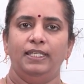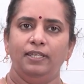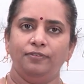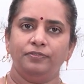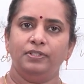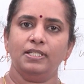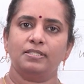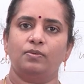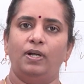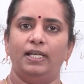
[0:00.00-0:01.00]
If this
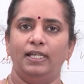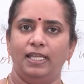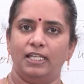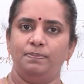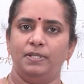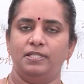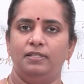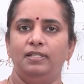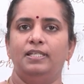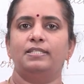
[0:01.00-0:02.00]
quadratic
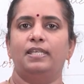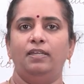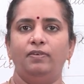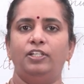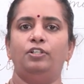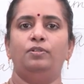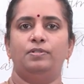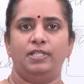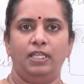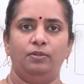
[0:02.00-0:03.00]
expression is equated to
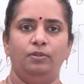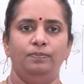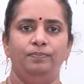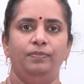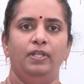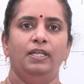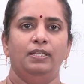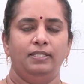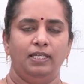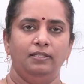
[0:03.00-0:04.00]
0,
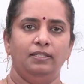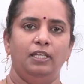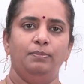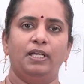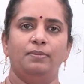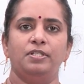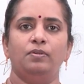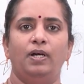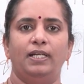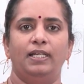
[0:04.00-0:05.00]
then it becomes a
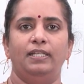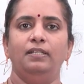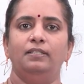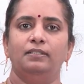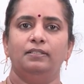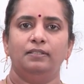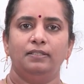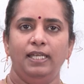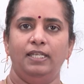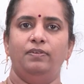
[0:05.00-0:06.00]
quadratic
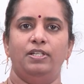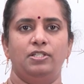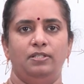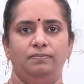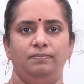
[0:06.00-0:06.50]
equation.